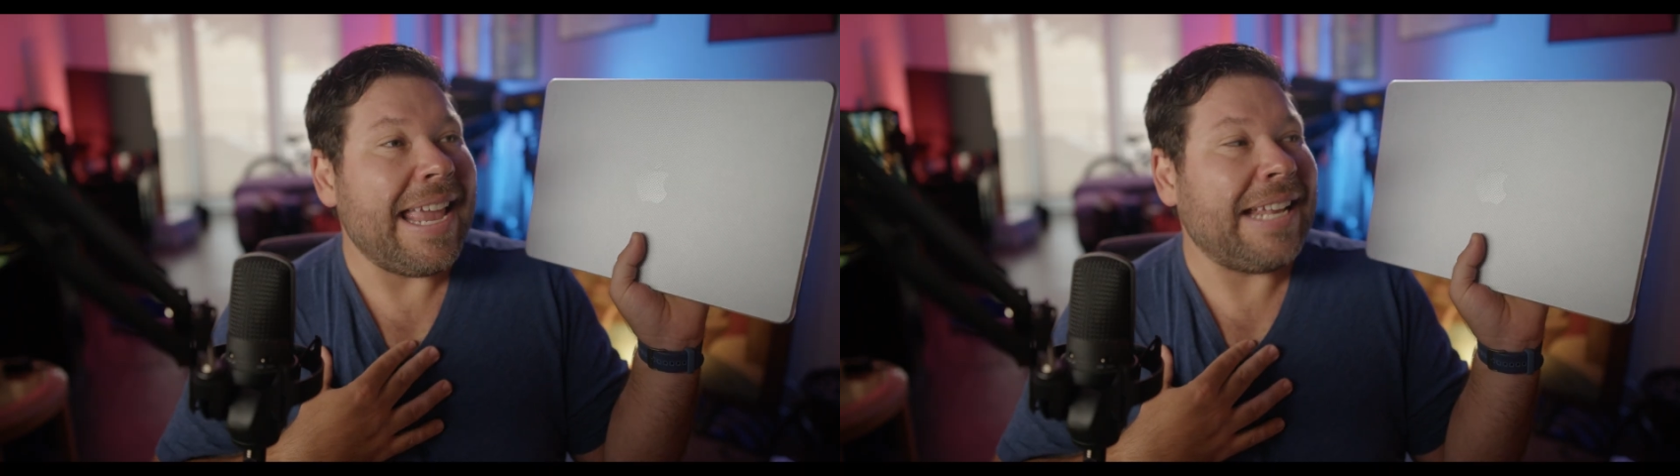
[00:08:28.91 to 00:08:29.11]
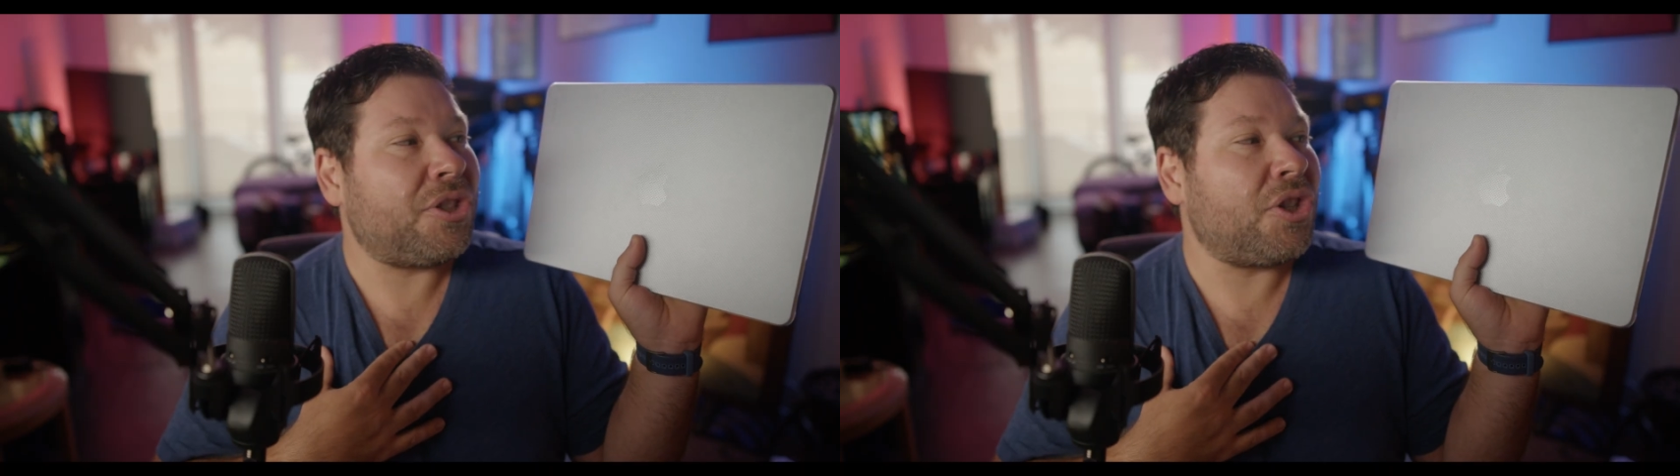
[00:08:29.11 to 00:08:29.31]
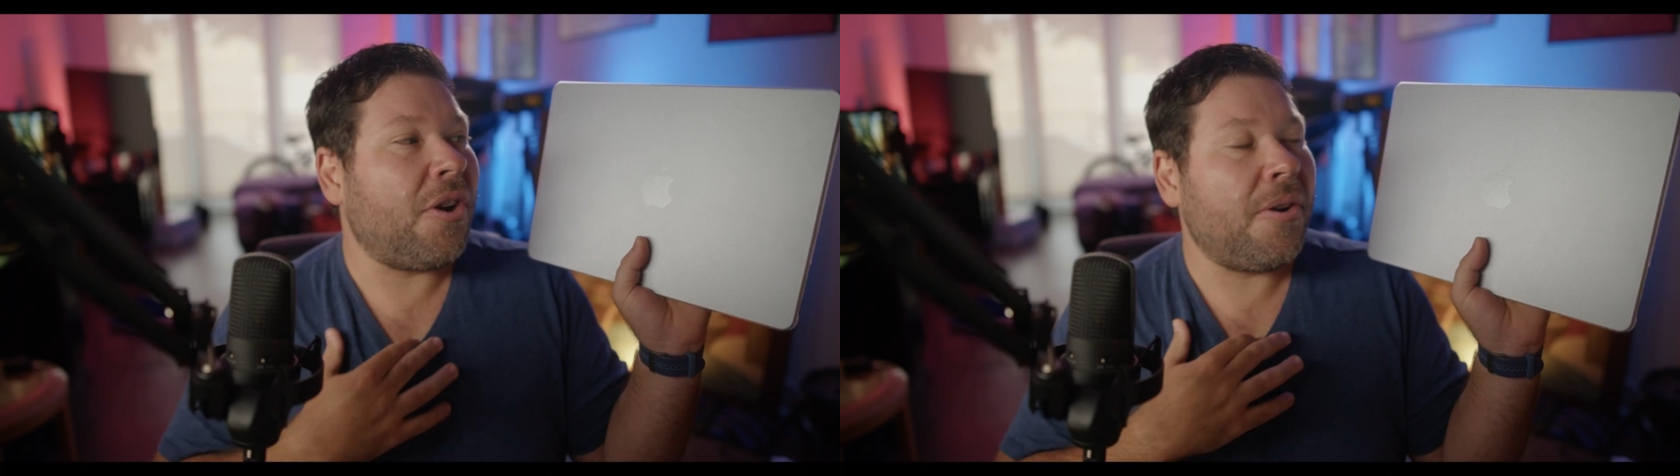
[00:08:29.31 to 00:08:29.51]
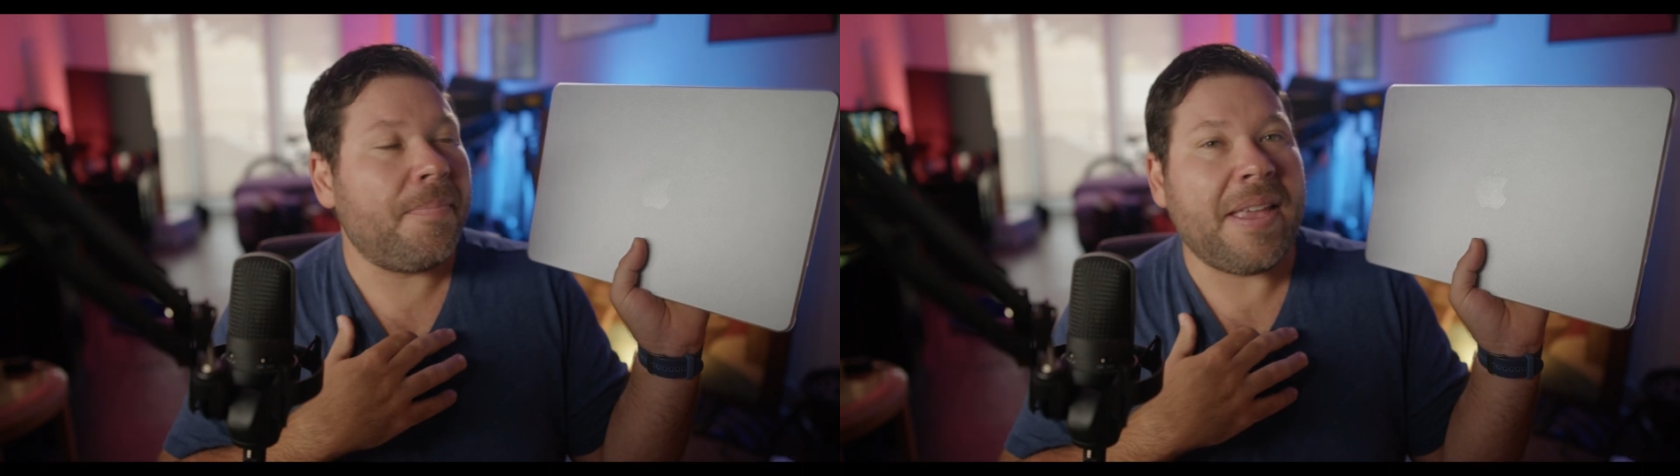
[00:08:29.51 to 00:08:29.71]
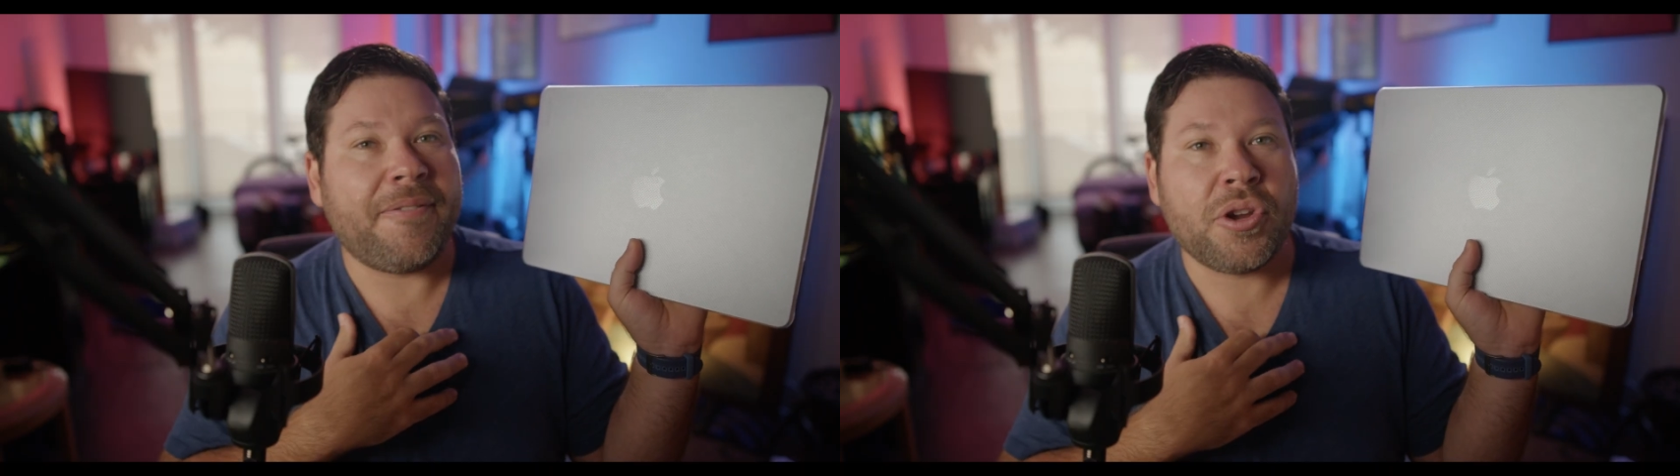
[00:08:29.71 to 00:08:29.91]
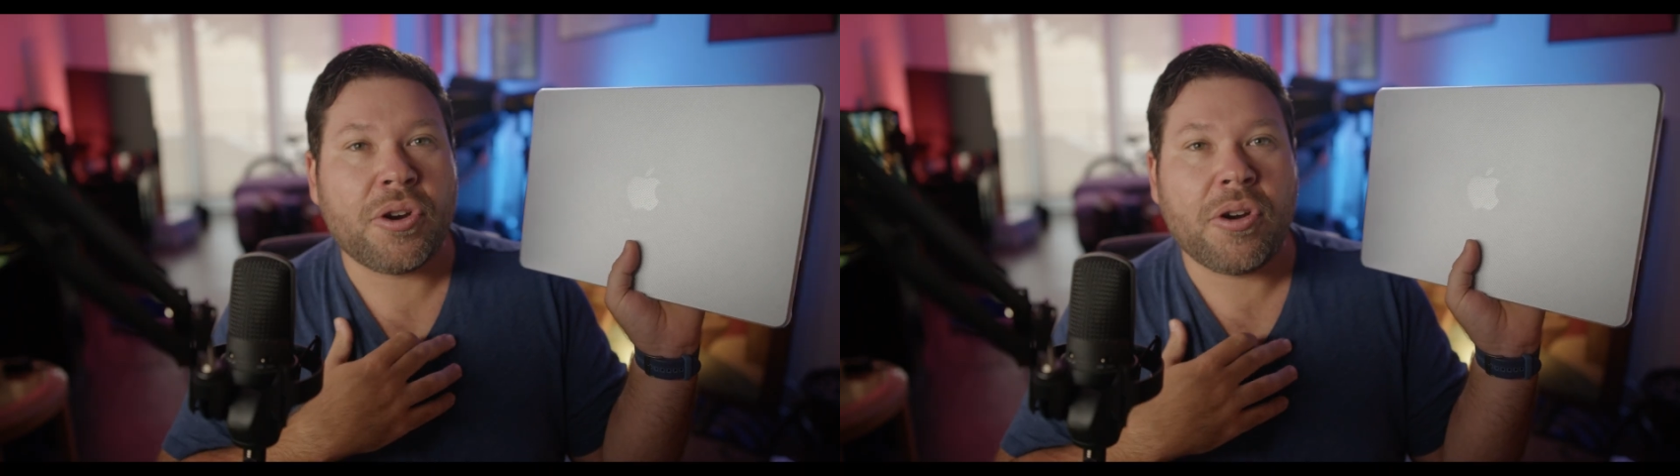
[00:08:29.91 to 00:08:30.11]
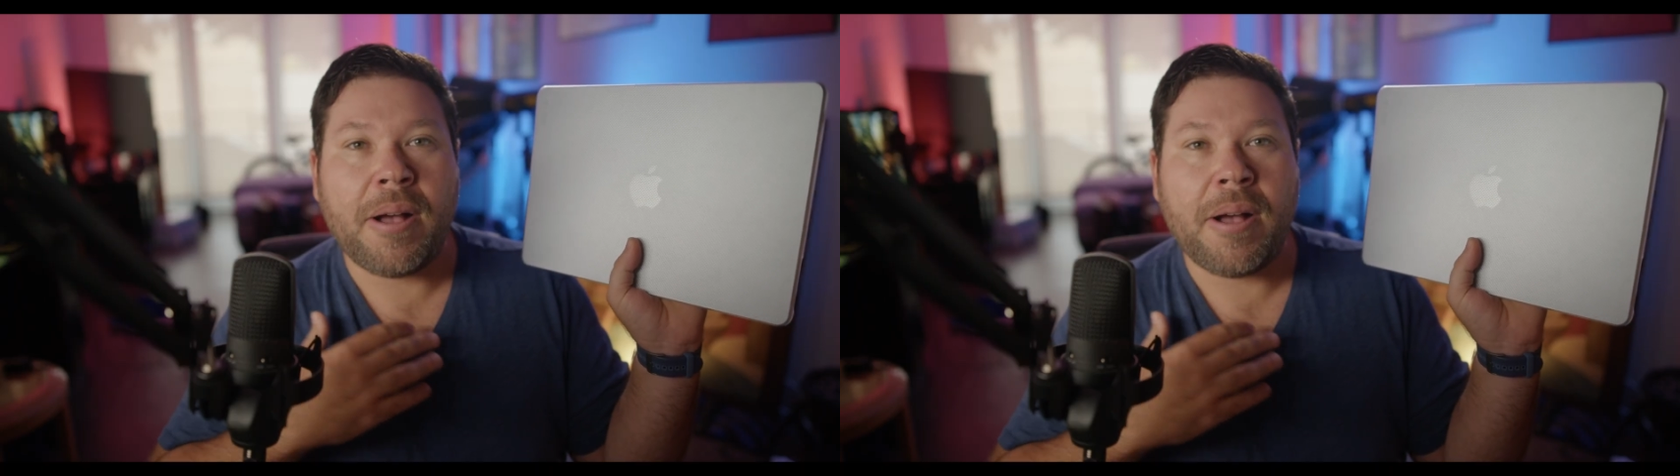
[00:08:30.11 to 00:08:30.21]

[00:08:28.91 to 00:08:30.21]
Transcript: And so if you're